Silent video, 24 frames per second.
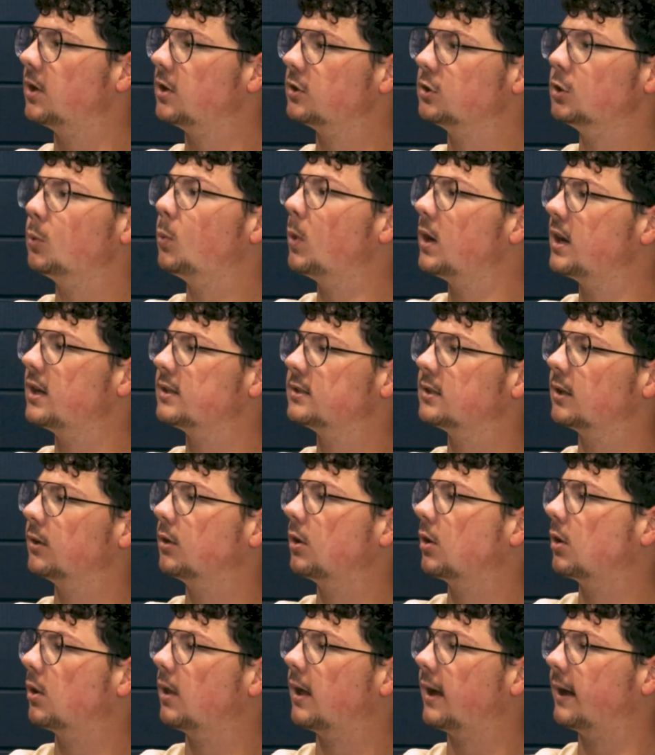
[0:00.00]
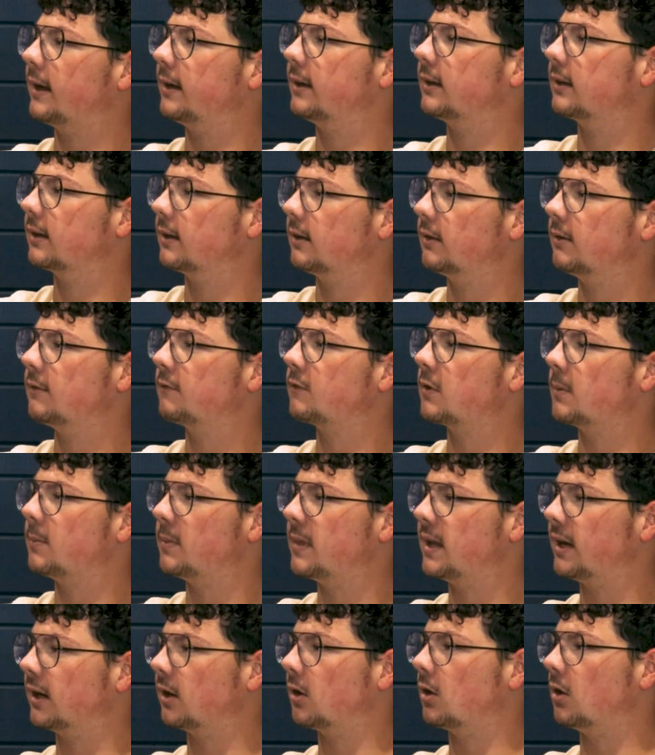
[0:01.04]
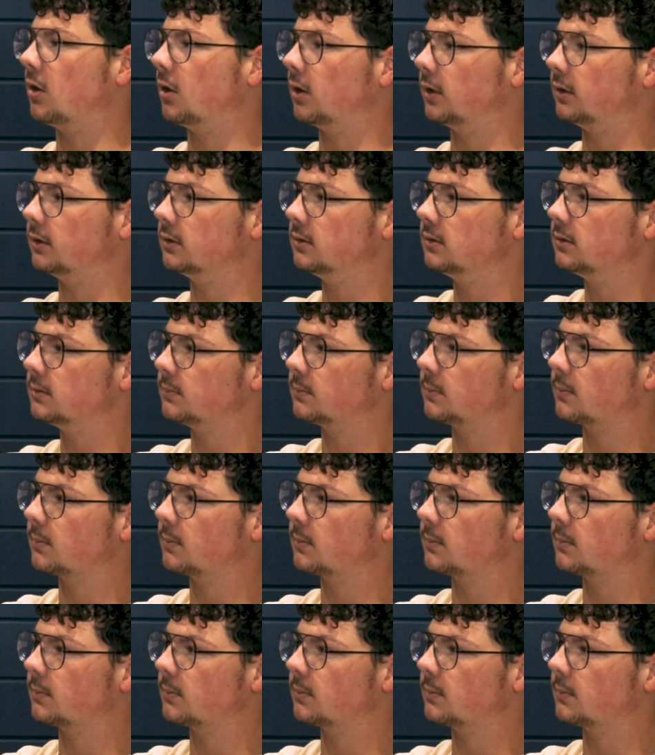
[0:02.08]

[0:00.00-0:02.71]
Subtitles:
so what does it look like from there on?